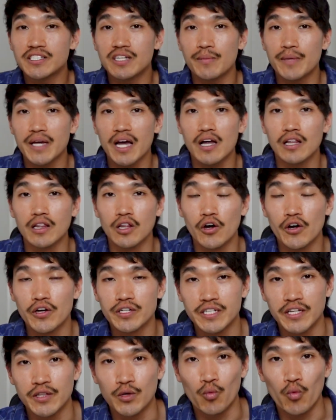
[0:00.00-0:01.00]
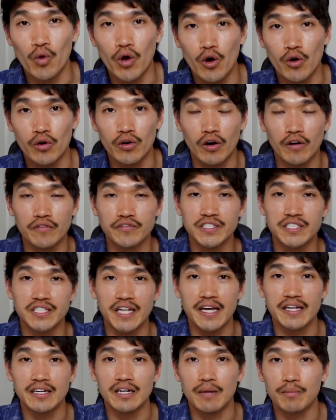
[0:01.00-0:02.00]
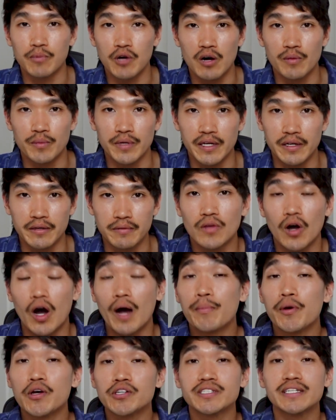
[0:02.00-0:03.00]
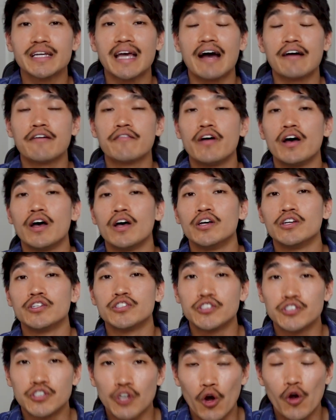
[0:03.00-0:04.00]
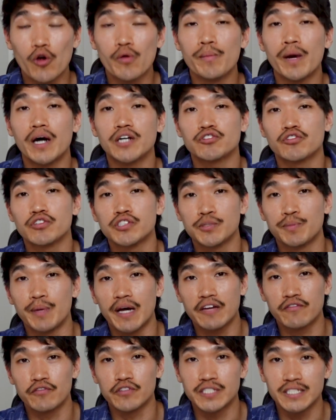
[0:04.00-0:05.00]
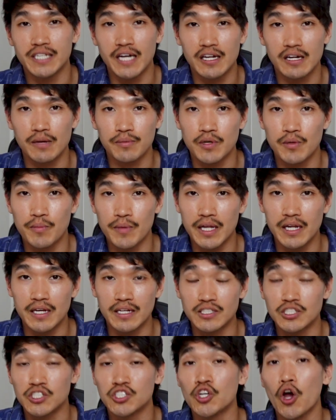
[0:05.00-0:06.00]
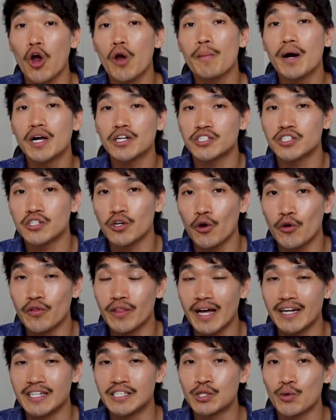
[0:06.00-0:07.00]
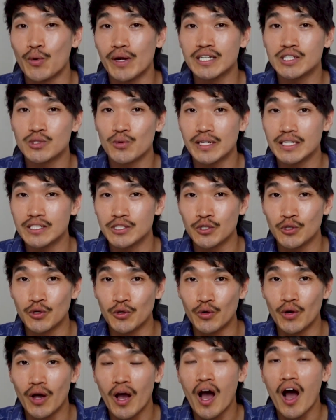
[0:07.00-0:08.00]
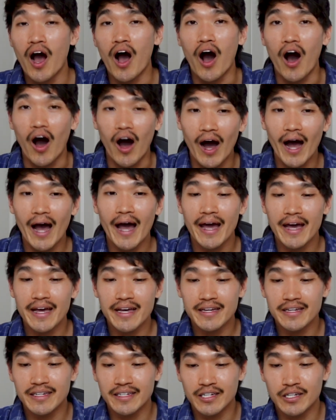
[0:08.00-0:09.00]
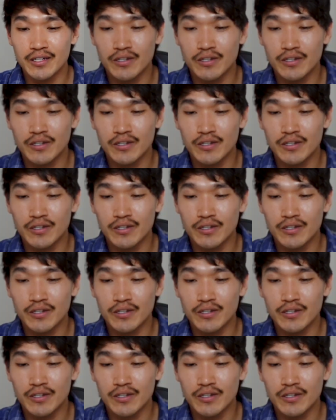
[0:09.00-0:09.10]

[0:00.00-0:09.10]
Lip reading: something I learned in the world of stand-up comedy. I personally have so much respect for stand-up comedians, so much so that in 2022, I